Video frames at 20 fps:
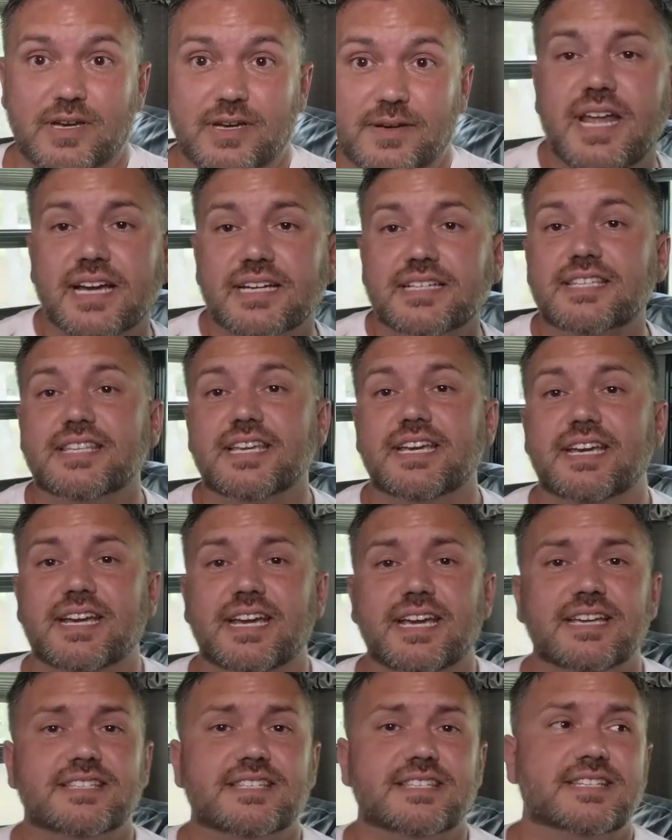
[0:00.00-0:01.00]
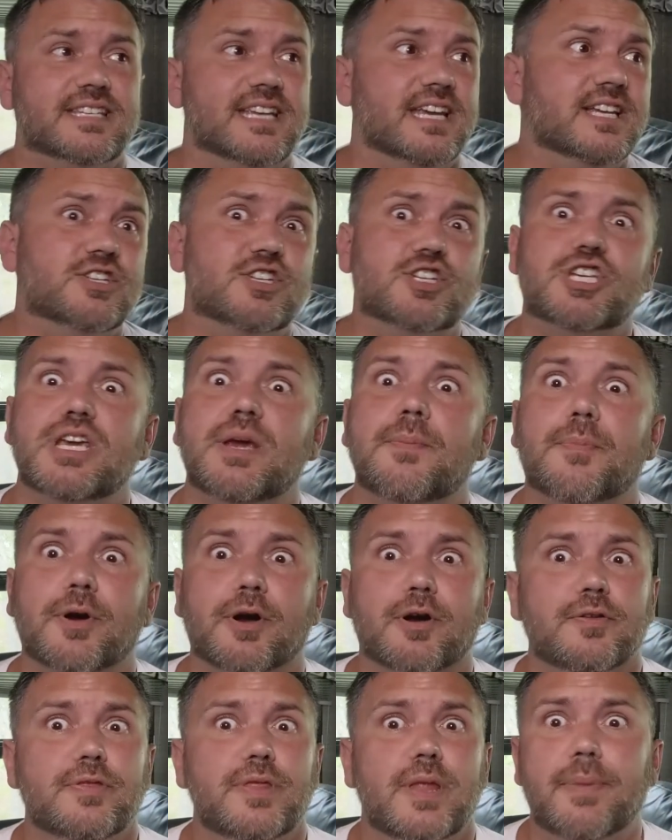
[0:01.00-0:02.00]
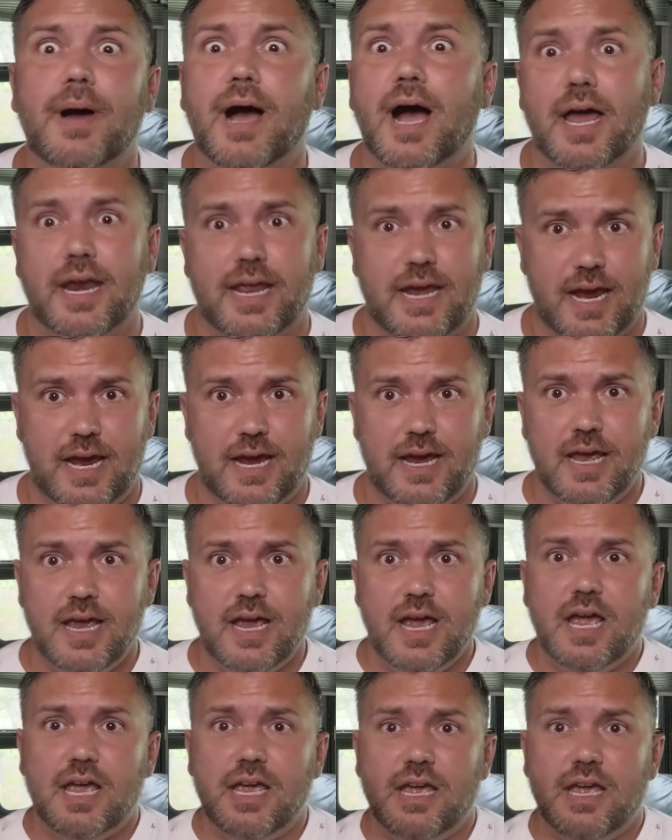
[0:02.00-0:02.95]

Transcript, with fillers: the next thing is did she burn the body